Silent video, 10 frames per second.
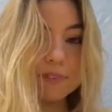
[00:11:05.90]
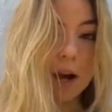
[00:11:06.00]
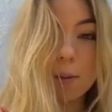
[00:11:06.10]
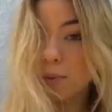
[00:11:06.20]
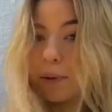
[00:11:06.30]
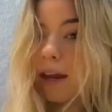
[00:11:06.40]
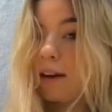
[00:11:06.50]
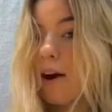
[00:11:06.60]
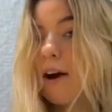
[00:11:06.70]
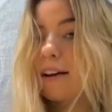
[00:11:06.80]

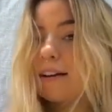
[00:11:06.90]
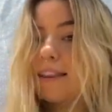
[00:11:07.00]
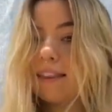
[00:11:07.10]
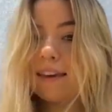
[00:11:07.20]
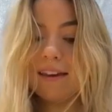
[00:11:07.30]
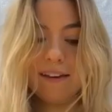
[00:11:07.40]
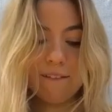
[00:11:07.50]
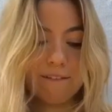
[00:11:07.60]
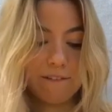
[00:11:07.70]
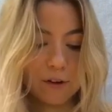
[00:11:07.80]
compliment on the
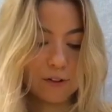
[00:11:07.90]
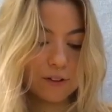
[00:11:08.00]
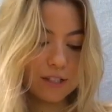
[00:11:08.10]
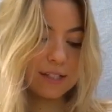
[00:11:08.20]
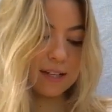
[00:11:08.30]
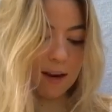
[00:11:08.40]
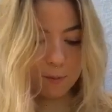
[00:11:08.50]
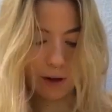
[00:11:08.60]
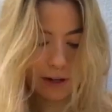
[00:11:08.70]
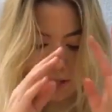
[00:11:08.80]
first time
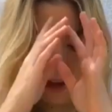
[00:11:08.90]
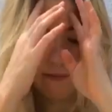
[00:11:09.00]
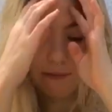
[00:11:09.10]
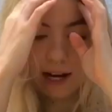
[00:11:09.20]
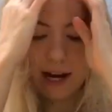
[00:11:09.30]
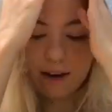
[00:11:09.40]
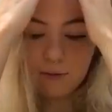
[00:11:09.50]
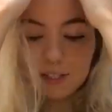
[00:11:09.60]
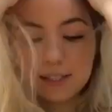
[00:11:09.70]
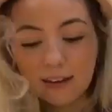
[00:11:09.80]
wearing them. I
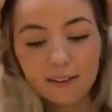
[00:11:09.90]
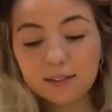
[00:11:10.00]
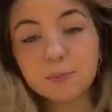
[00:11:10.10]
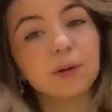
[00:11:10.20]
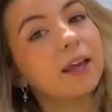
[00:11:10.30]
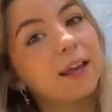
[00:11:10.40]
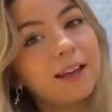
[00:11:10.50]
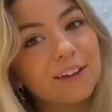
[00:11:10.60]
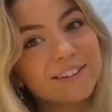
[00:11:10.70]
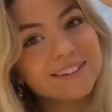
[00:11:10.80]
would say that's a
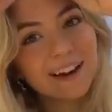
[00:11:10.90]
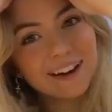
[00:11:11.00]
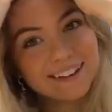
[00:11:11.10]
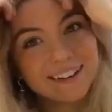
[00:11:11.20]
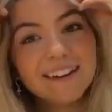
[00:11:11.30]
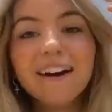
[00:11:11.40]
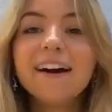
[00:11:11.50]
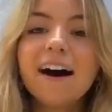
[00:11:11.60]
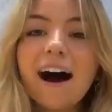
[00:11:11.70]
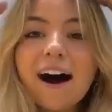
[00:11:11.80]
pretty good sign.
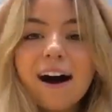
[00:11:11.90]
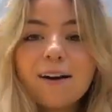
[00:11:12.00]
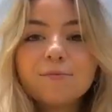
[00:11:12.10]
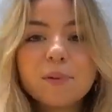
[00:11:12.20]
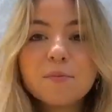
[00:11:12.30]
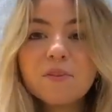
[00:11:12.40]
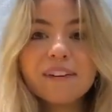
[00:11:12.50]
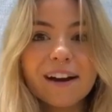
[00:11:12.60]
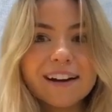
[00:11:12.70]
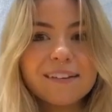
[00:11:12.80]
But
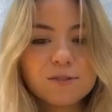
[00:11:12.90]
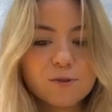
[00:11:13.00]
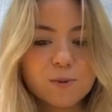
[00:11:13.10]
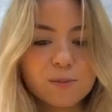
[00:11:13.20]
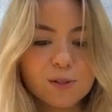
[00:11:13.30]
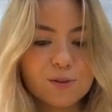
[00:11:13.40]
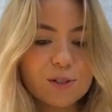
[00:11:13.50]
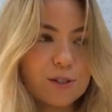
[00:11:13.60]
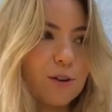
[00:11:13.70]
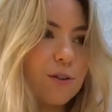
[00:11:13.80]
moving on, I have 2 swimsuits
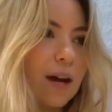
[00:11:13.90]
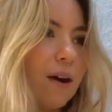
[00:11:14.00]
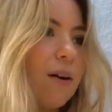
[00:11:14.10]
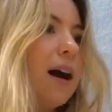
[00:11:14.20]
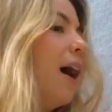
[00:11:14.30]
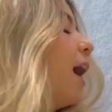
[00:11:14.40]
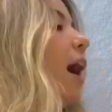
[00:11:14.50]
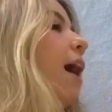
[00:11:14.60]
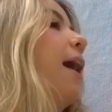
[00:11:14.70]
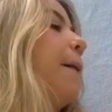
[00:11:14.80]
to show you now.
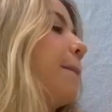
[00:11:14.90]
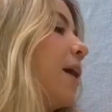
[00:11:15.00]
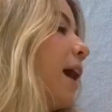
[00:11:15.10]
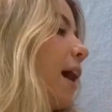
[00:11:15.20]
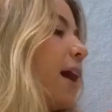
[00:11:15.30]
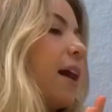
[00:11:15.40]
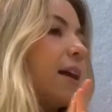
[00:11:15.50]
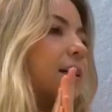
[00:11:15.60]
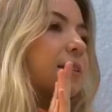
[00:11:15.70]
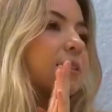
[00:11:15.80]

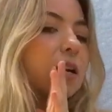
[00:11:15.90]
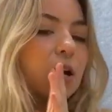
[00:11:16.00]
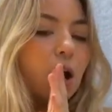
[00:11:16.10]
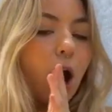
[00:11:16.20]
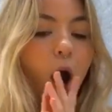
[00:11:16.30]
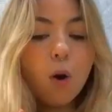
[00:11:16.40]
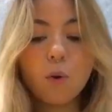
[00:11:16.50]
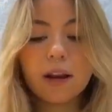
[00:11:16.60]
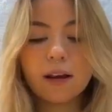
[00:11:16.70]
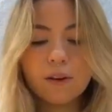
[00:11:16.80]

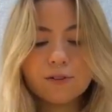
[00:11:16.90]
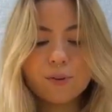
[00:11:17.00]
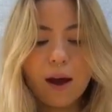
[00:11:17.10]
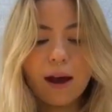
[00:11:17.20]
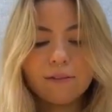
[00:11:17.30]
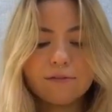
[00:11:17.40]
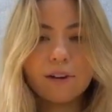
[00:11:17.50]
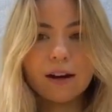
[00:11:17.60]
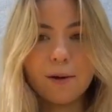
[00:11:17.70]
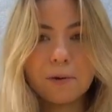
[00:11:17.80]
And I also have
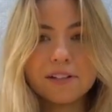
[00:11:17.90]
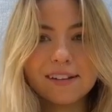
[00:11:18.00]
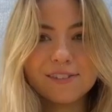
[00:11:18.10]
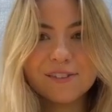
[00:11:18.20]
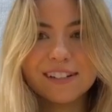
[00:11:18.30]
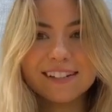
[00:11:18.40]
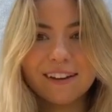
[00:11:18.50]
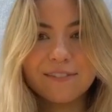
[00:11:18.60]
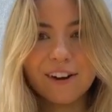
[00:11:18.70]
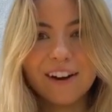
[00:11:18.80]
a couple accessories I
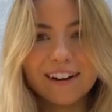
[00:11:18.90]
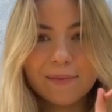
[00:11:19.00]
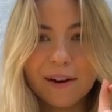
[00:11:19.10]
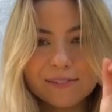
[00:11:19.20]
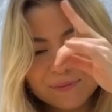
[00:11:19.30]
forgot about.